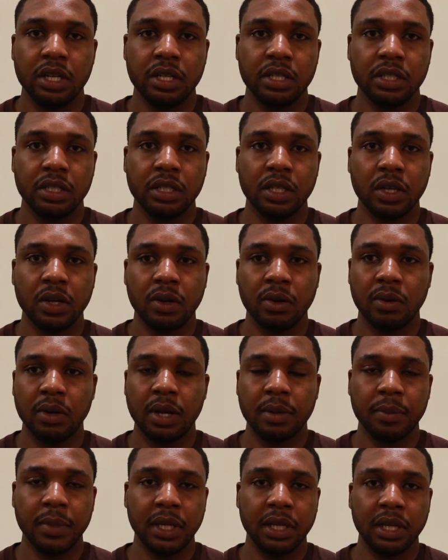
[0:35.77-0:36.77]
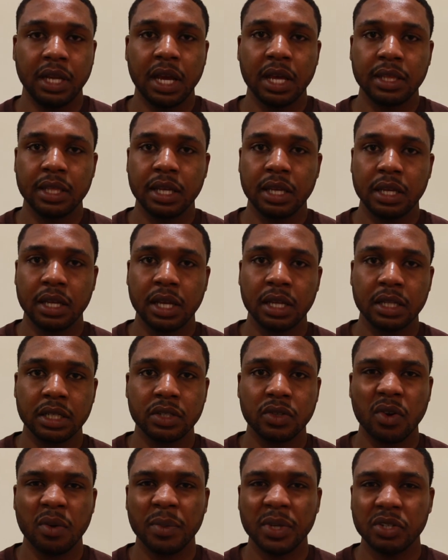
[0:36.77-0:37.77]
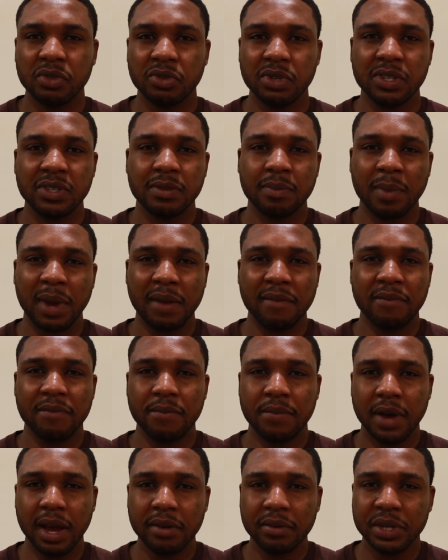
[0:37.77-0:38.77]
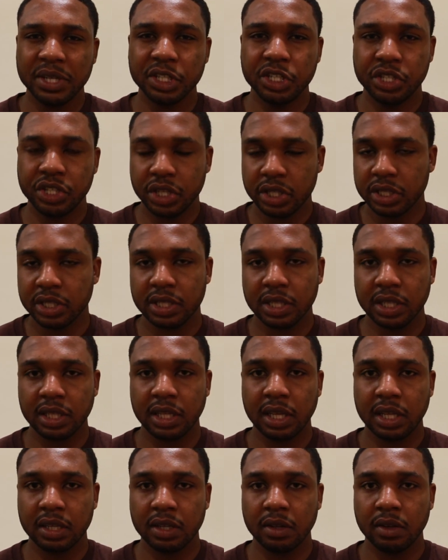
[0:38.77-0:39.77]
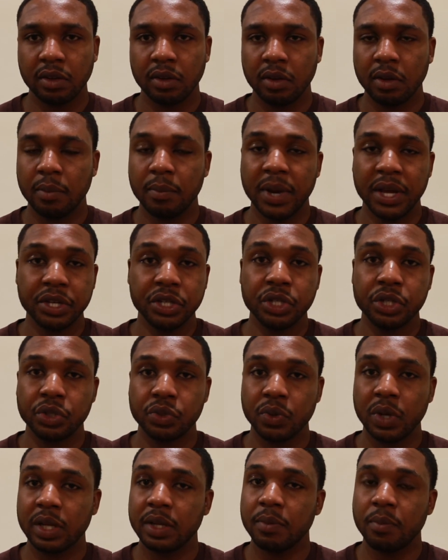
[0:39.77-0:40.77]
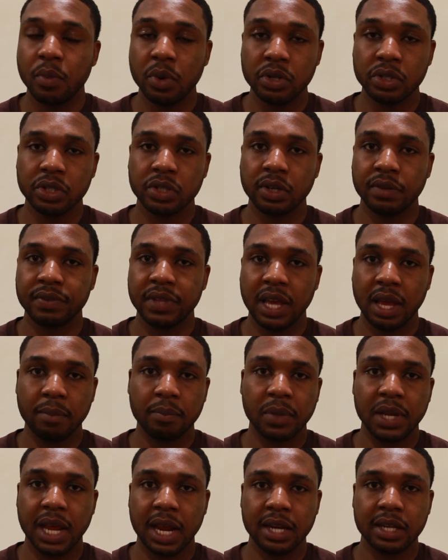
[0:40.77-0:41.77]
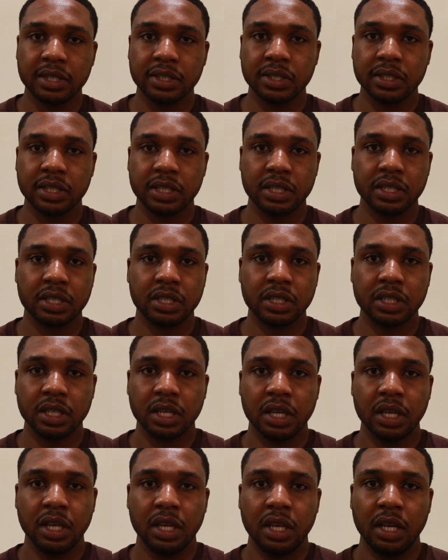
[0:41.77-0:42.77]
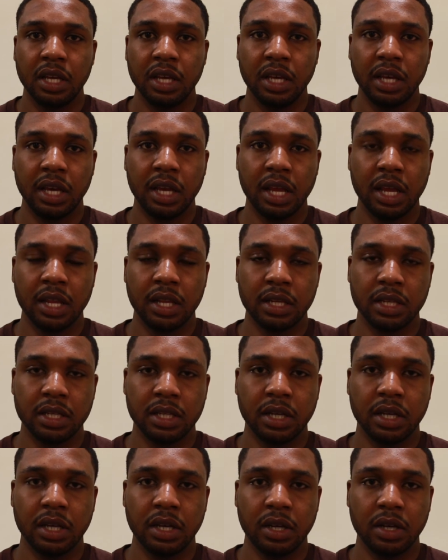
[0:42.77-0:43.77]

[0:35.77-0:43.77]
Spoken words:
So I mean, other dormitories might vary just a little, but usually most of the appliances and